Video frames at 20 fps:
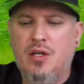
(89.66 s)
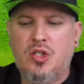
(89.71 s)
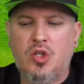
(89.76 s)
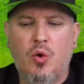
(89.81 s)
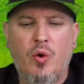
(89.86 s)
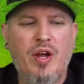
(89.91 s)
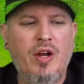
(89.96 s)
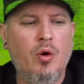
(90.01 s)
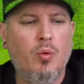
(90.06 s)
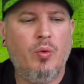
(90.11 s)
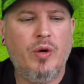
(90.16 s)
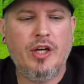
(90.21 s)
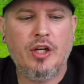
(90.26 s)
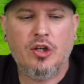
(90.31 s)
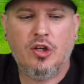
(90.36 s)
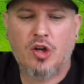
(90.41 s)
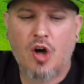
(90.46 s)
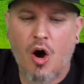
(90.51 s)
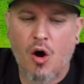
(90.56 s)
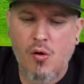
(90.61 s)
So here we
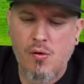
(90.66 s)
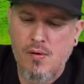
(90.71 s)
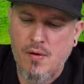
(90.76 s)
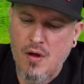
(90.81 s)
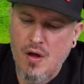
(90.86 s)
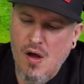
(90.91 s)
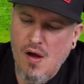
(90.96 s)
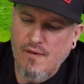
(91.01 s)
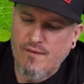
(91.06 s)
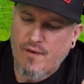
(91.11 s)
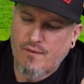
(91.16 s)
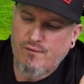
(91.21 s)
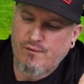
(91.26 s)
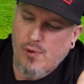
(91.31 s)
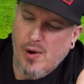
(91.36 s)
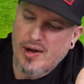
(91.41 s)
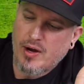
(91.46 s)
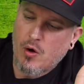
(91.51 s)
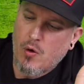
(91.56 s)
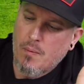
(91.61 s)
go from
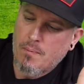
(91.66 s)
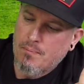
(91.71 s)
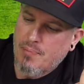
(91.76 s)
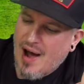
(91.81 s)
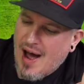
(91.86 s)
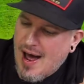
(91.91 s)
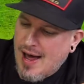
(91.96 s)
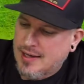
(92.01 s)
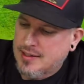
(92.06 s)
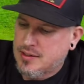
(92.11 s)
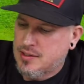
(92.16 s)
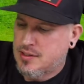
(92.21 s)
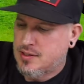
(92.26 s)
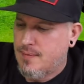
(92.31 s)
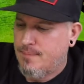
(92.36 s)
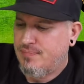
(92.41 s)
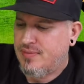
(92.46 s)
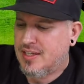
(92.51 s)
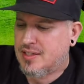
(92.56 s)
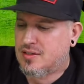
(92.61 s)
Fuego
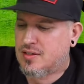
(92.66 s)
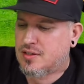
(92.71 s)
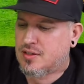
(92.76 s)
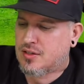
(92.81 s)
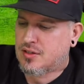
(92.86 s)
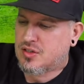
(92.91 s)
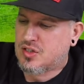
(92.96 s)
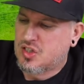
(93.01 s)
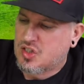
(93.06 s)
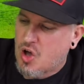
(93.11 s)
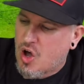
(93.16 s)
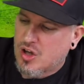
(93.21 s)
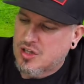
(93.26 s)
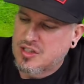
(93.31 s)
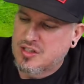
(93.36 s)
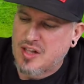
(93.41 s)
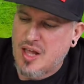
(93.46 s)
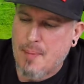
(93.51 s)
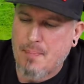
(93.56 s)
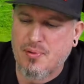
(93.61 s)
Box. This is the
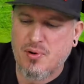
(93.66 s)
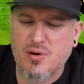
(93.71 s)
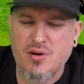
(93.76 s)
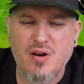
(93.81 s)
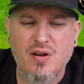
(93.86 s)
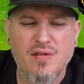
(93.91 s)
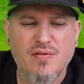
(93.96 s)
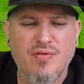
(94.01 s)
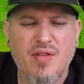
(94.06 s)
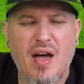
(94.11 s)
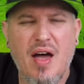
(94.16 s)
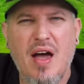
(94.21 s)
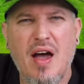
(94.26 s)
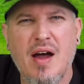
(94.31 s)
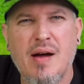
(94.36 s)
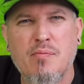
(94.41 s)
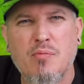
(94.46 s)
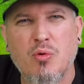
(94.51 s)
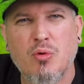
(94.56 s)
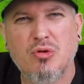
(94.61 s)
Sauce Leopard, the
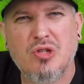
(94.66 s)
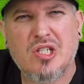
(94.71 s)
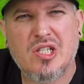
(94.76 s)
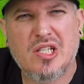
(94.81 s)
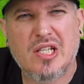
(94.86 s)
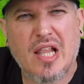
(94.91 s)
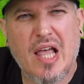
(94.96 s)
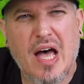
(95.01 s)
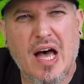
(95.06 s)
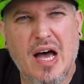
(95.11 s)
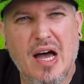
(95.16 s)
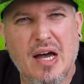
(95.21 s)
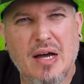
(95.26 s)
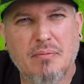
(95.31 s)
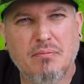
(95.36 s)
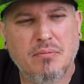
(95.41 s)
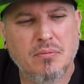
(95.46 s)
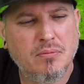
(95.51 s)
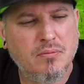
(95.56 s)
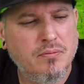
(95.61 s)
Emerald
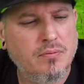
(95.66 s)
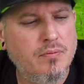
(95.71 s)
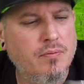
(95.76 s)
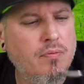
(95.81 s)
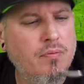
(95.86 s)
Slime.